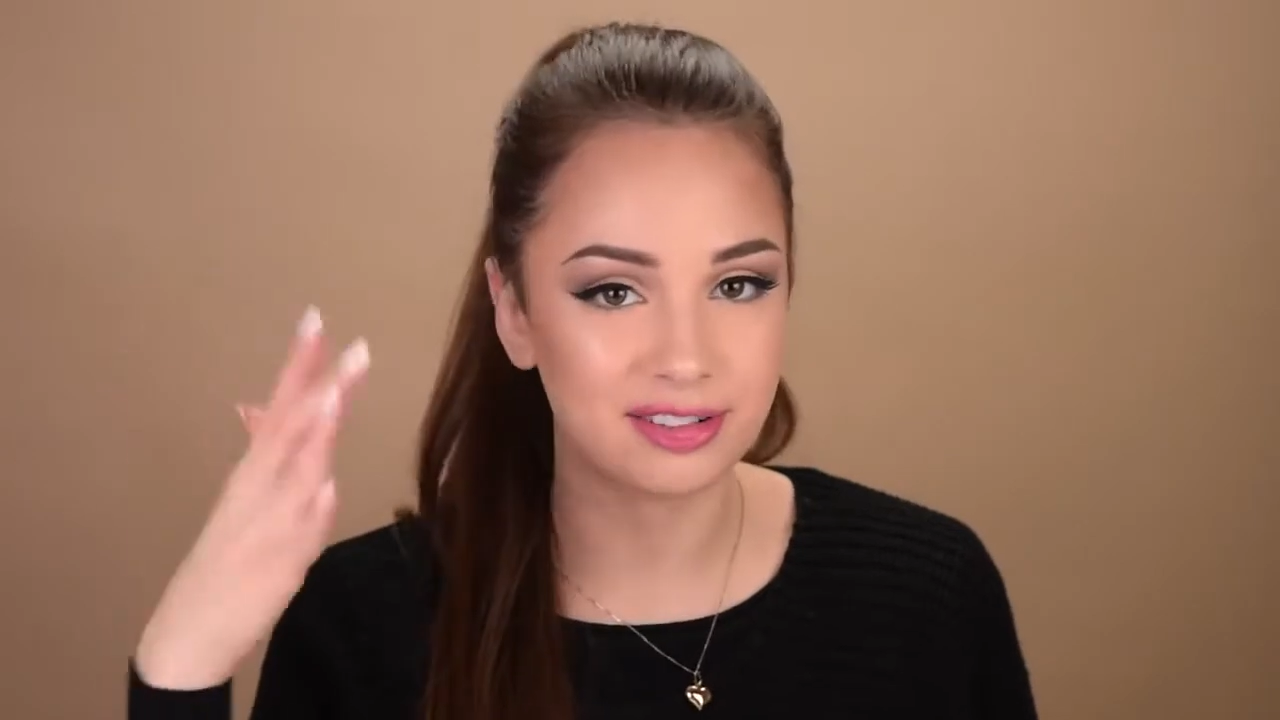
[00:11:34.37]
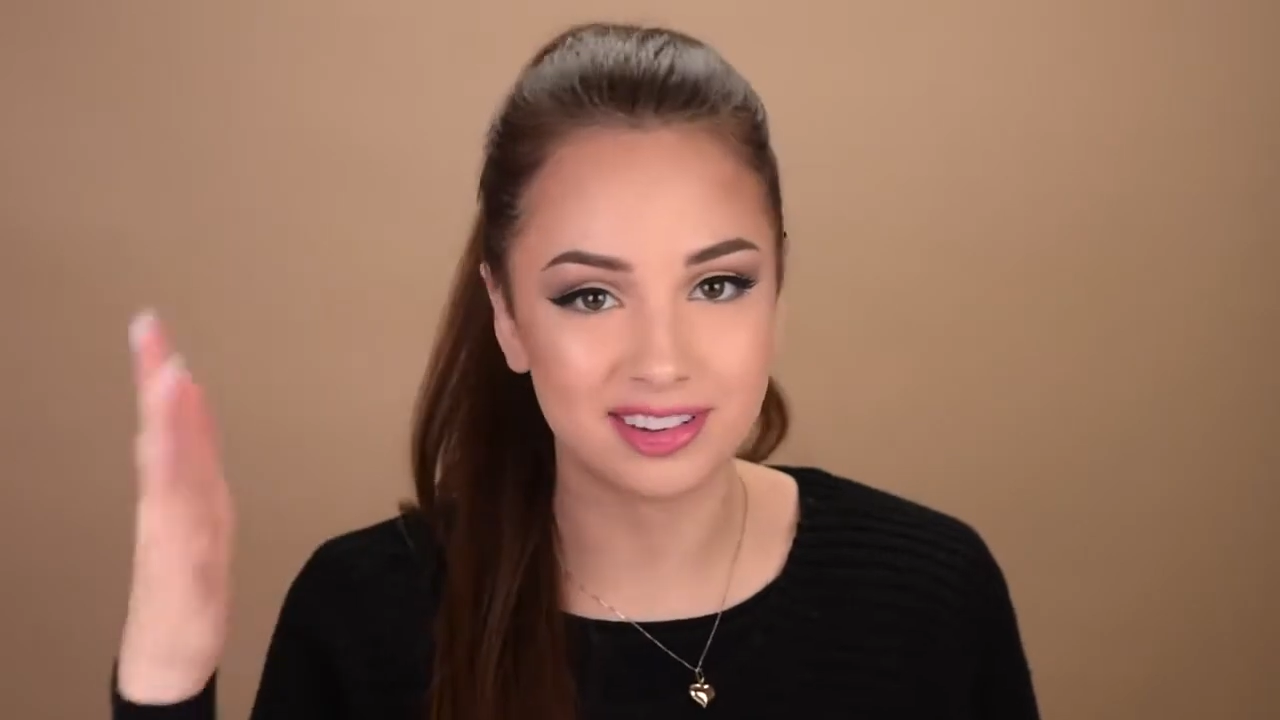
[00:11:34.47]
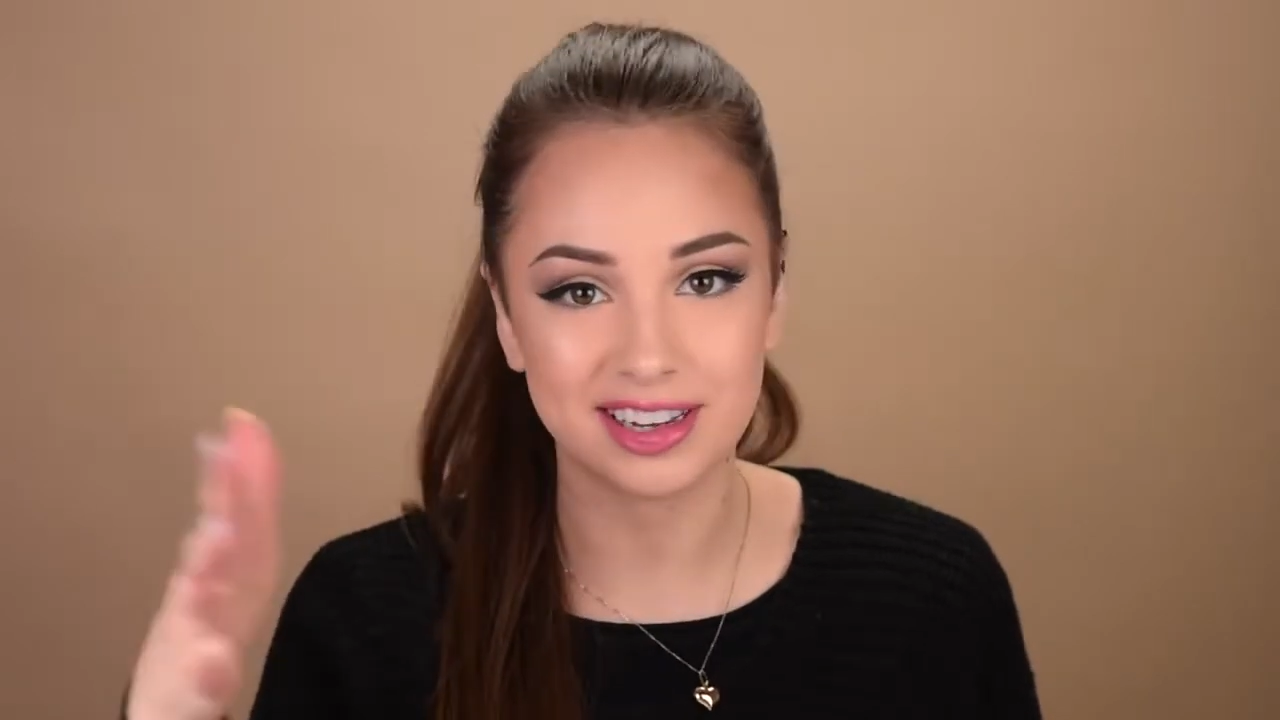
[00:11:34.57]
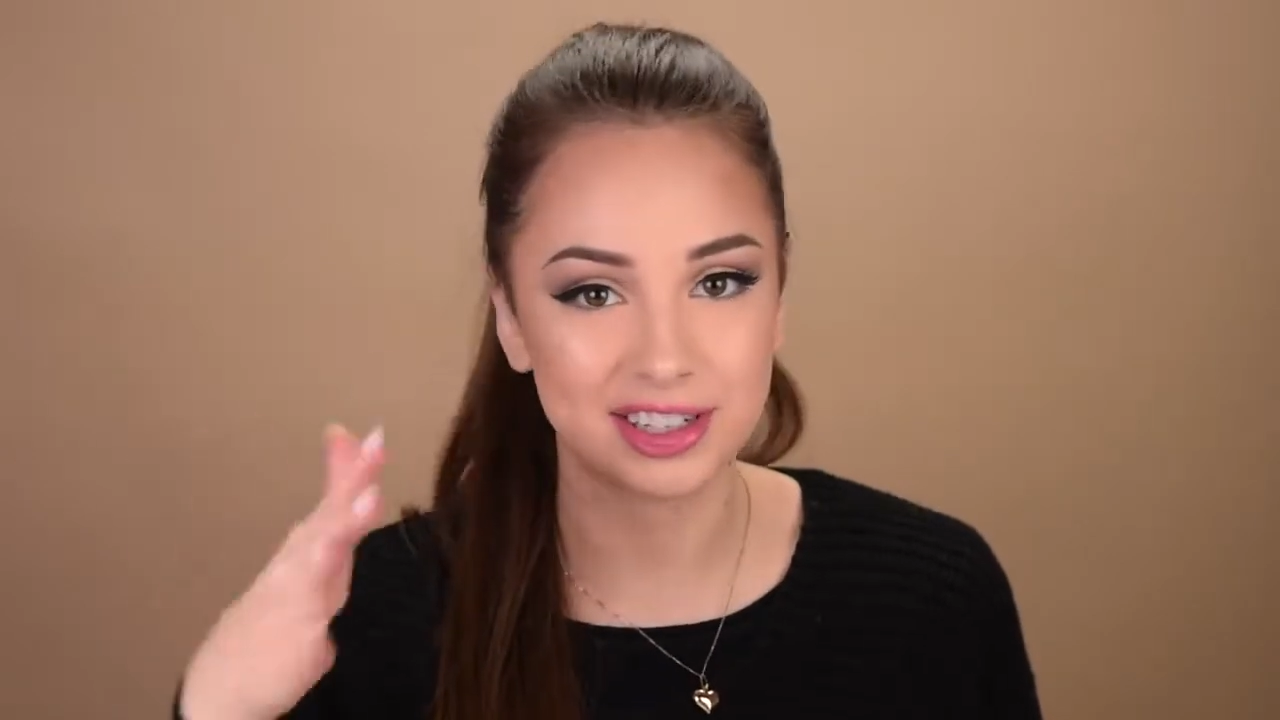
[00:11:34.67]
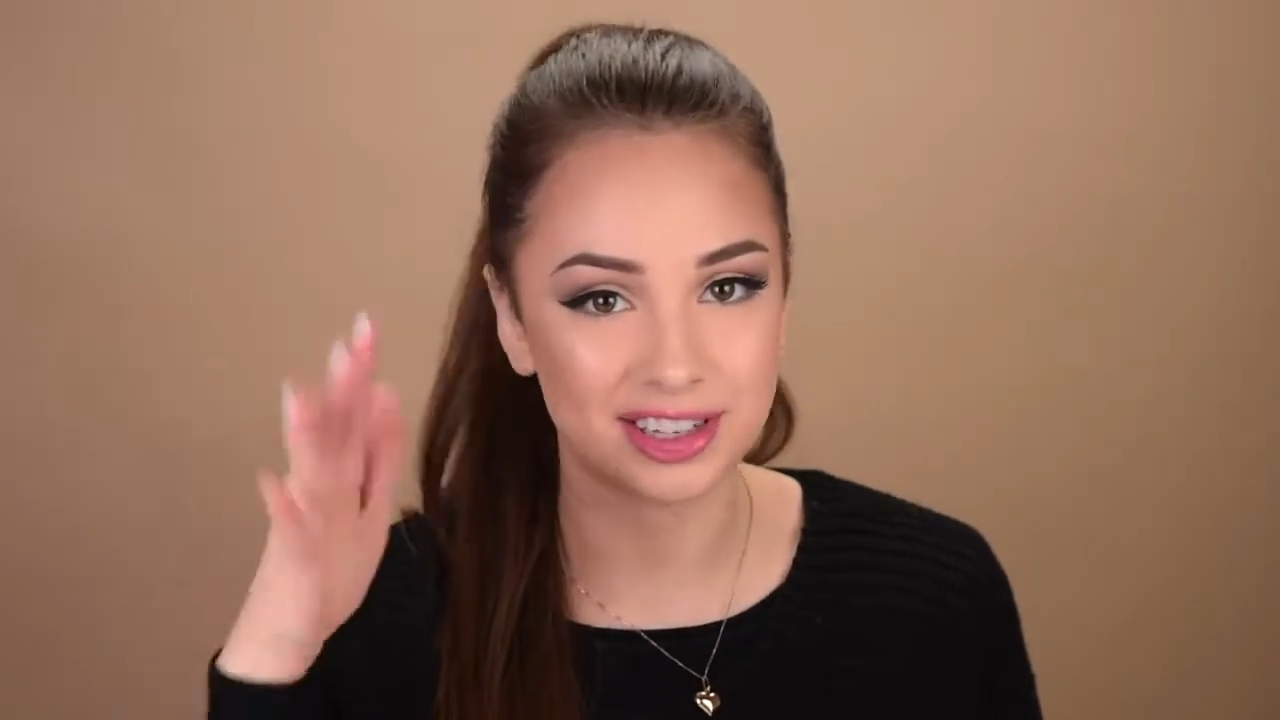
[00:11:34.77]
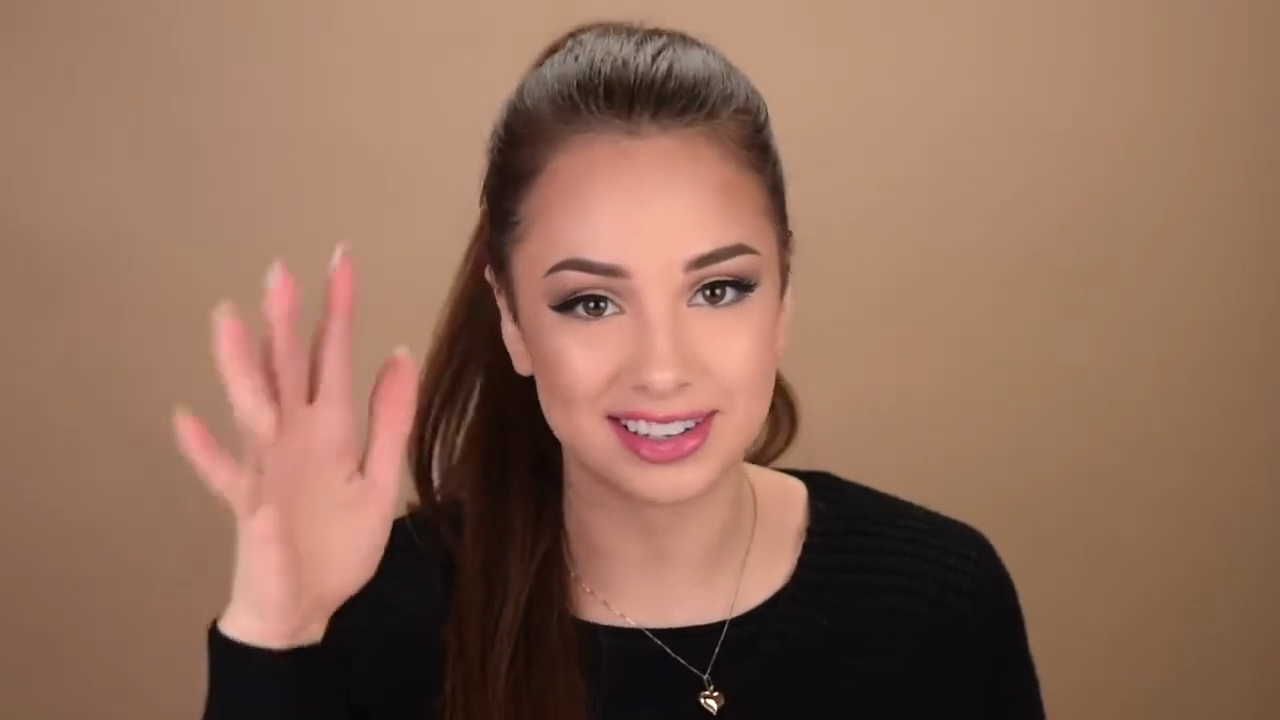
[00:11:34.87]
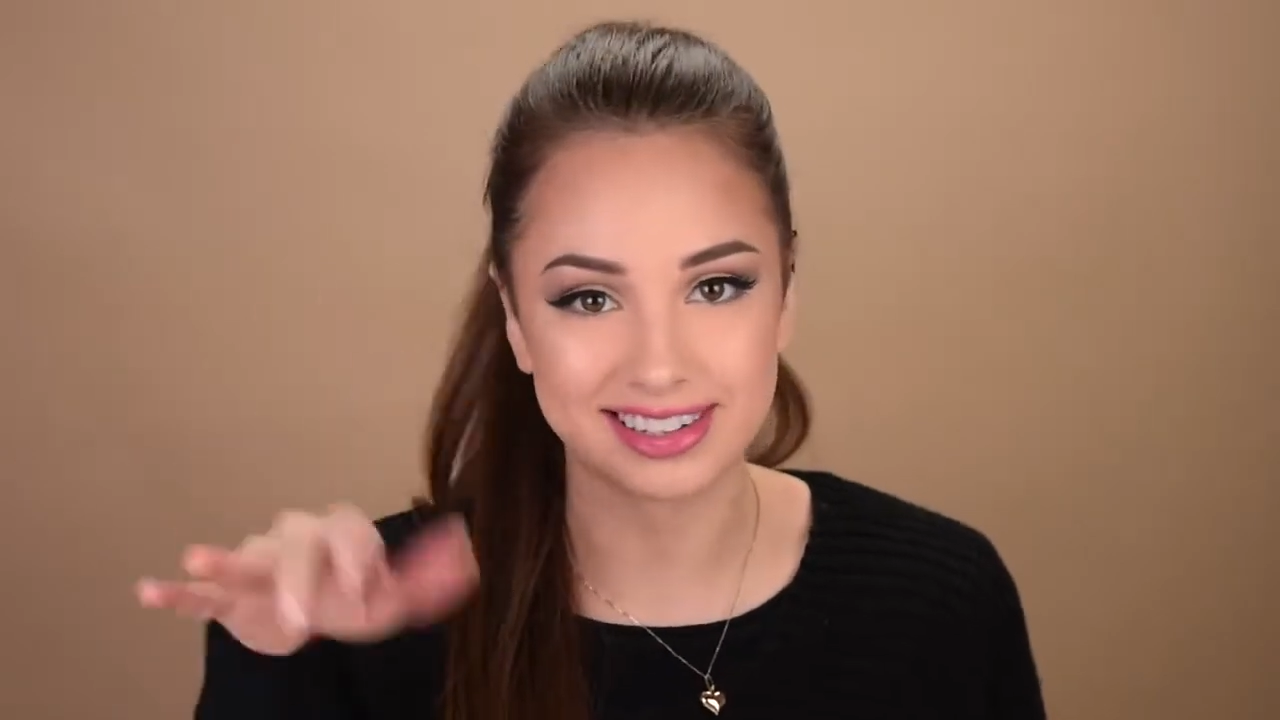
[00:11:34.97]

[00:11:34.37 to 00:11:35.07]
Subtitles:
foundation,